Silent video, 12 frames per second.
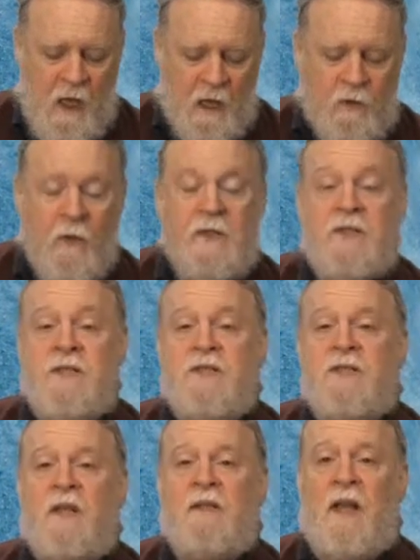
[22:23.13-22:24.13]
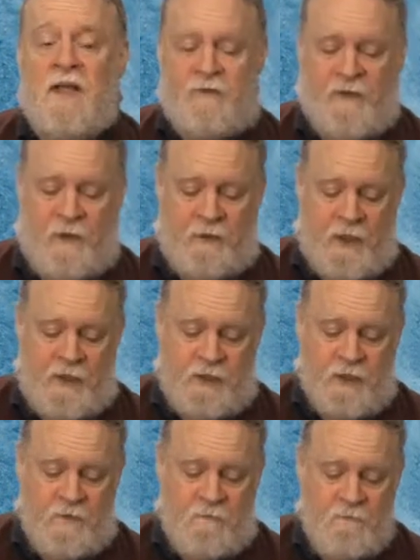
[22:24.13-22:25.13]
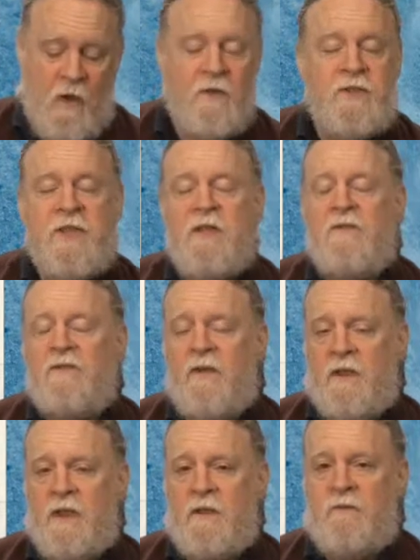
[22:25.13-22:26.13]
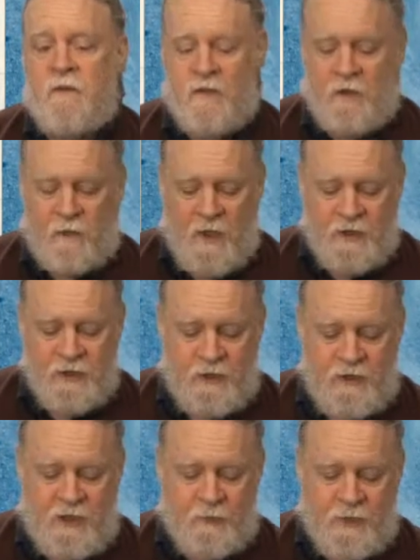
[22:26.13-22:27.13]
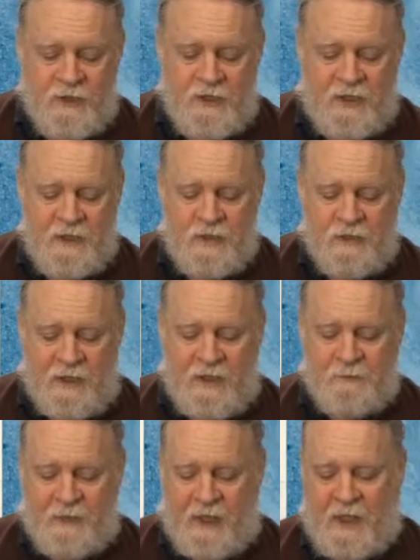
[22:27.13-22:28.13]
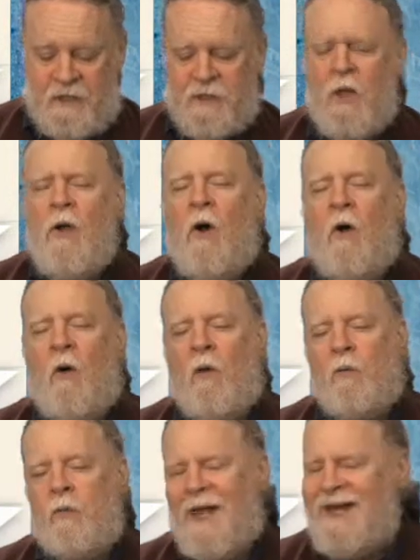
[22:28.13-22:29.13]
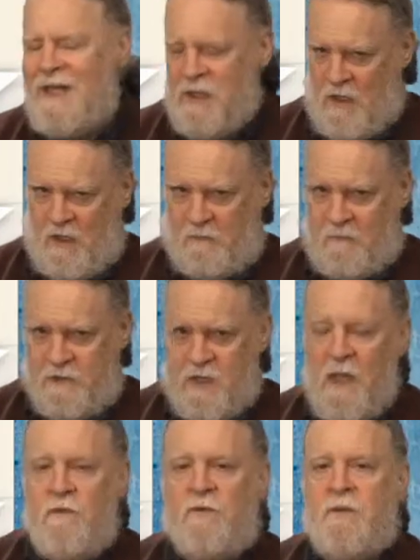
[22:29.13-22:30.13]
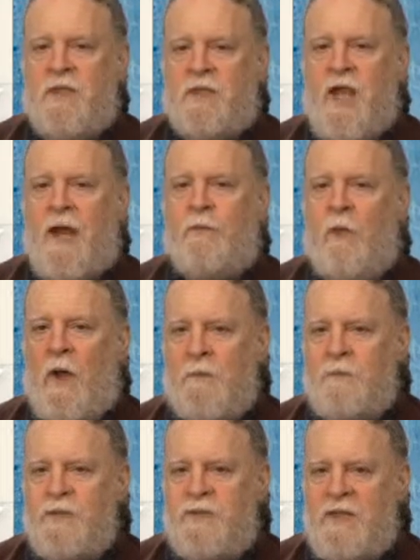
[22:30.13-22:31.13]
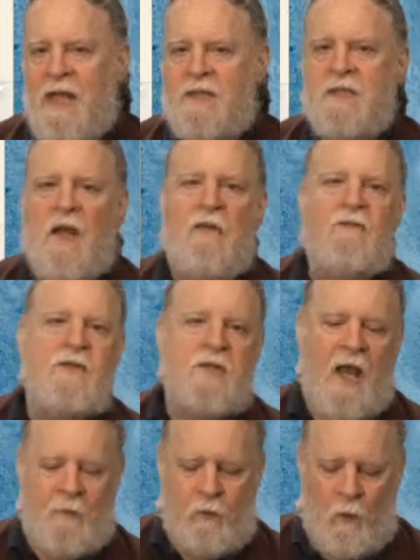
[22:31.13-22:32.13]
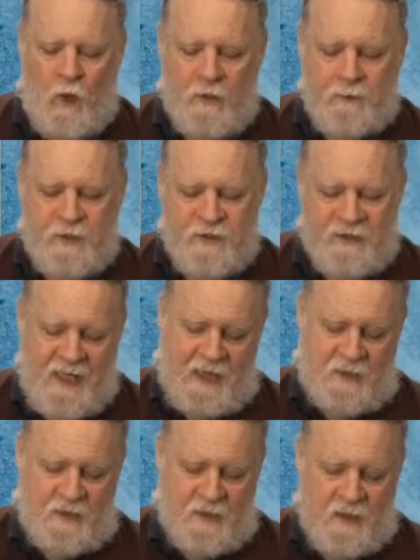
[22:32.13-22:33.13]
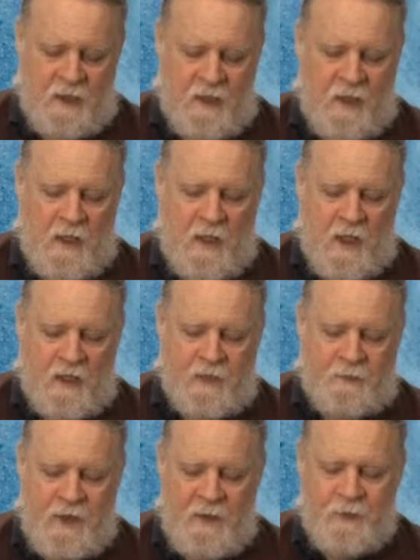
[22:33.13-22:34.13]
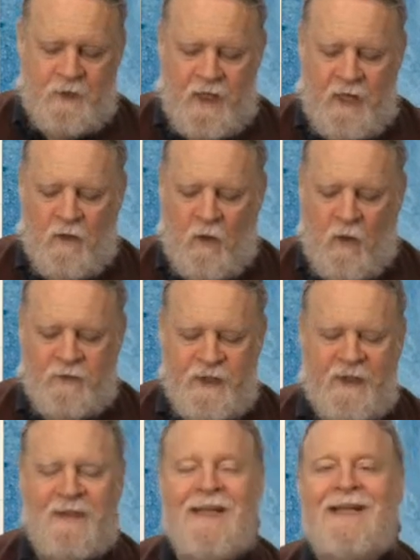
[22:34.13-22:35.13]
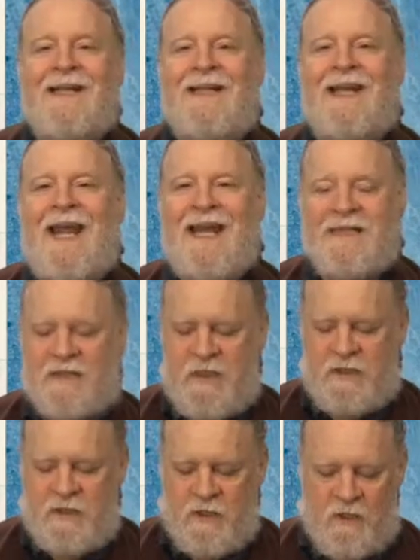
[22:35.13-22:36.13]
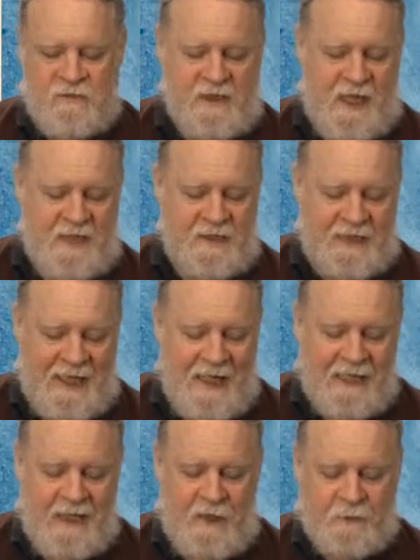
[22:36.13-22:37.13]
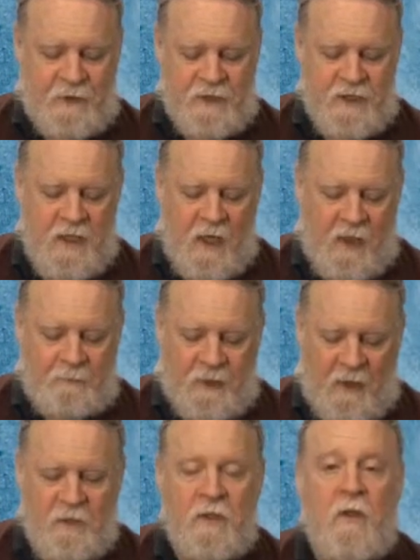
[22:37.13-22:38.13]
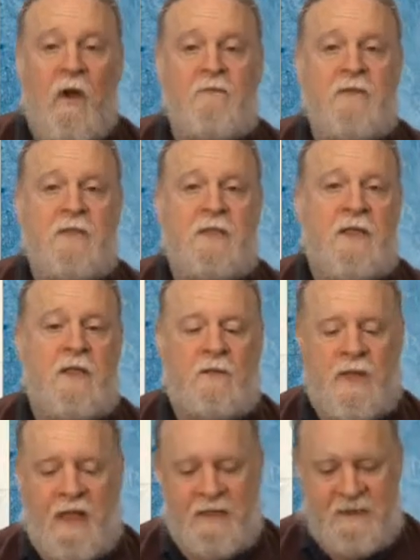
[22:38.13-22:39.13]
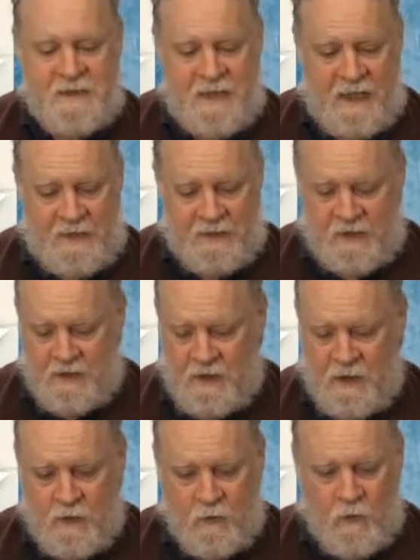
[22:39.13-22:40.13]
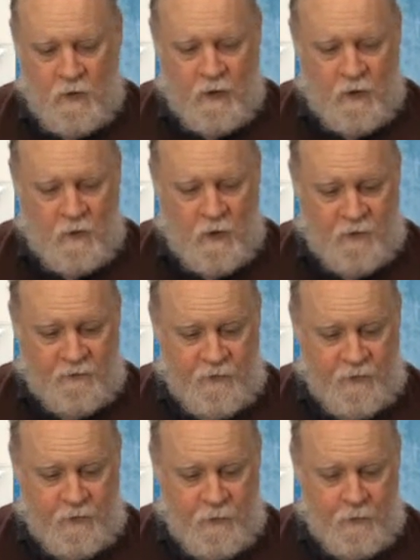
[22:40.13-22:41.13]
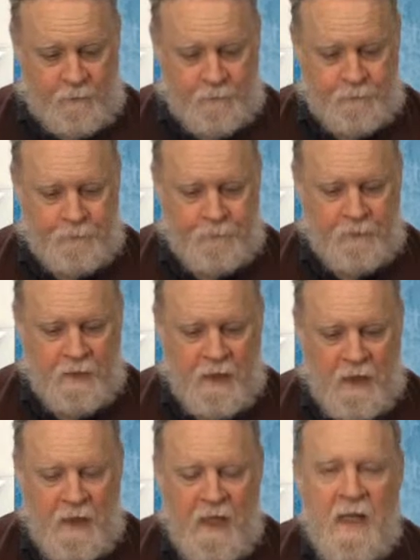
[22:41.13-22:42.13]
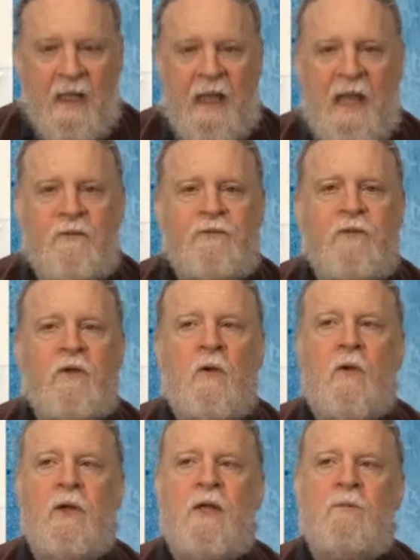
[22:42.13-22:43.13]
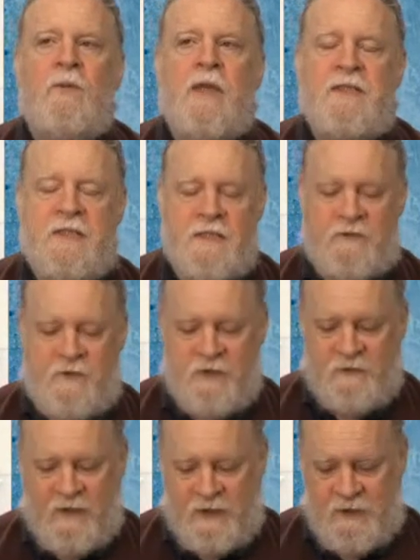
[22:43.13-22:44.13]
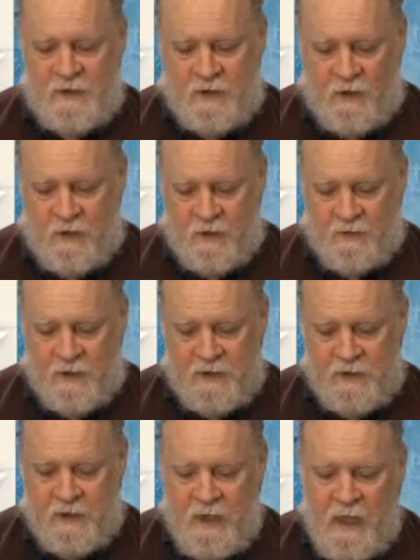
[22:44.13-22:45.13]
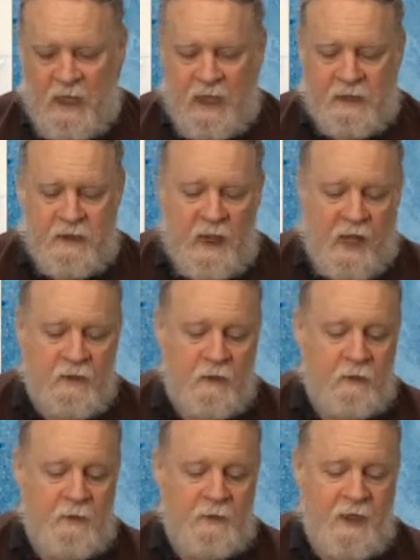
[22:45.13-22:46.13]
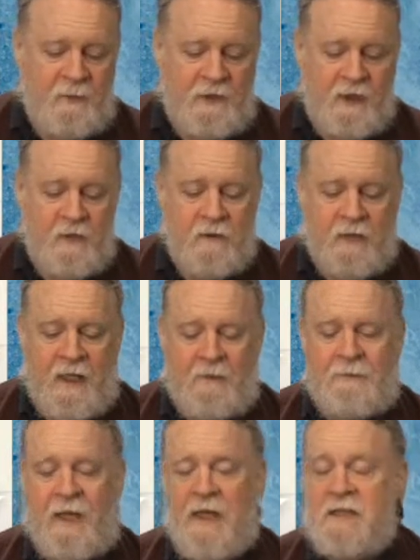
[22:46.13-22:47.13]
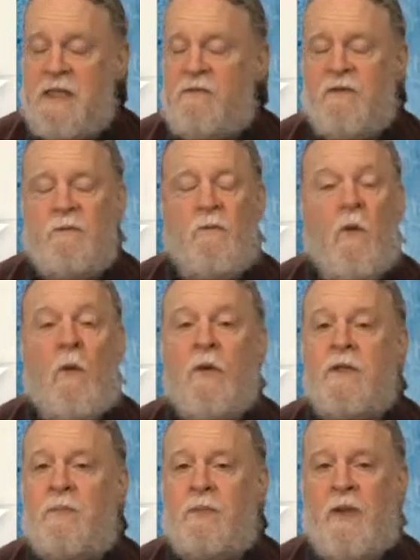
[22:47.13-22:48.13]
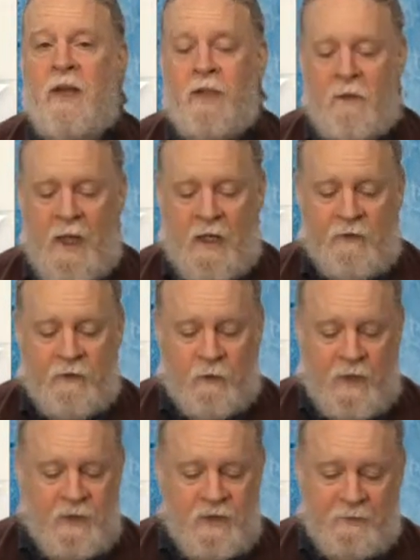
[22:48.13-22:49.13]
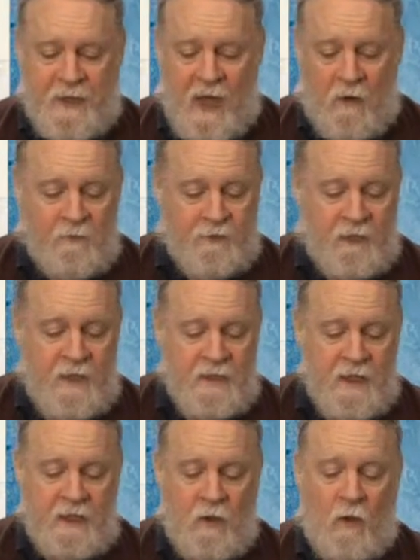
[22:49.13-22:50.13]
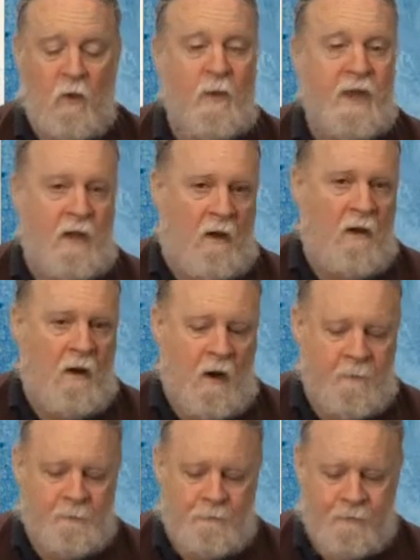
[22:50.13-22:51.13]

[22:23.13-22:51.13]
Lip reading: According to the Sunlight Foundation, most of the funding for congressional and presidential campaigns already comes from the top 1% of the top 1%, the people they call the elite class that serves as gatekeepers of public office in the United States, quote unquote, for the group. If the court embraces Fishface's arguments, it not only would make political campaigns even more the playground of the rich and powerful than they already are,